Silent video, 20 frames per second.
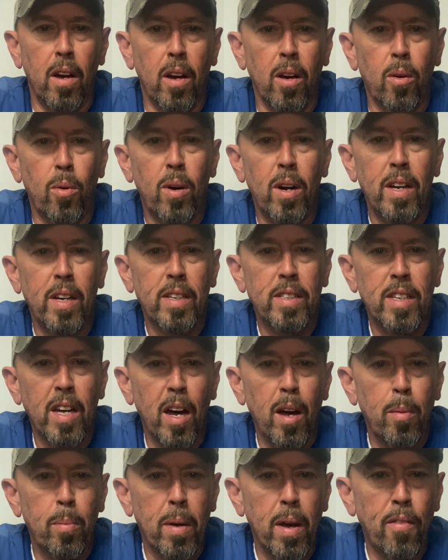What is
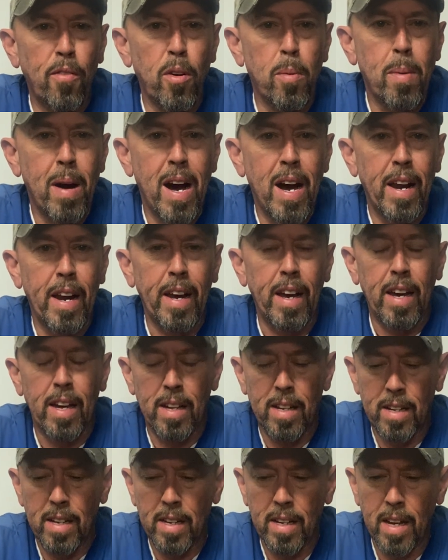up, everybody?
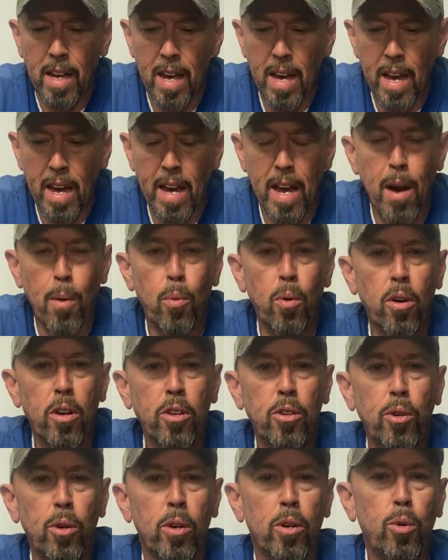Hey, I want to
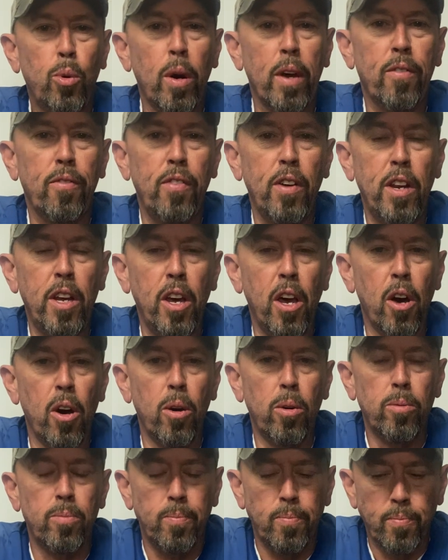do a quick
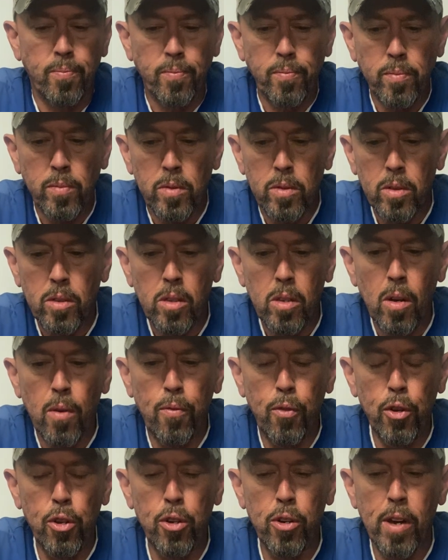video
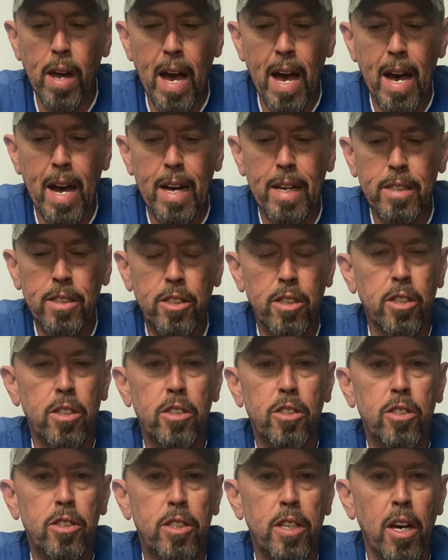for you guys to
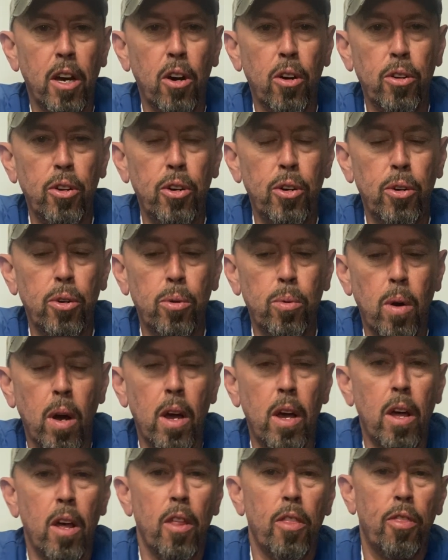tell you
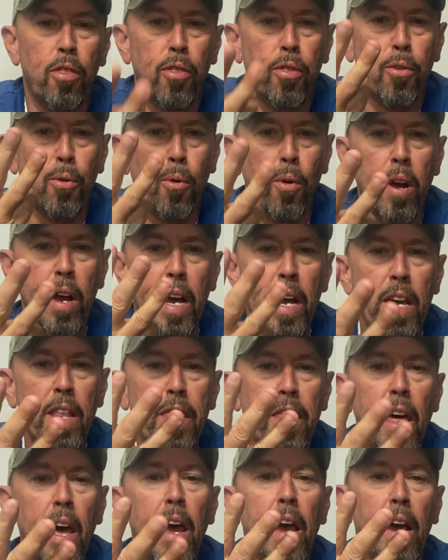3
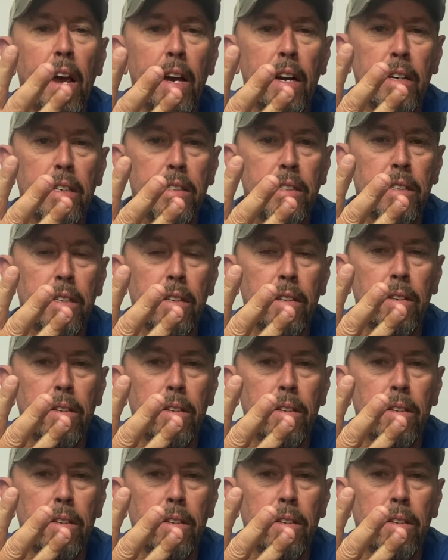things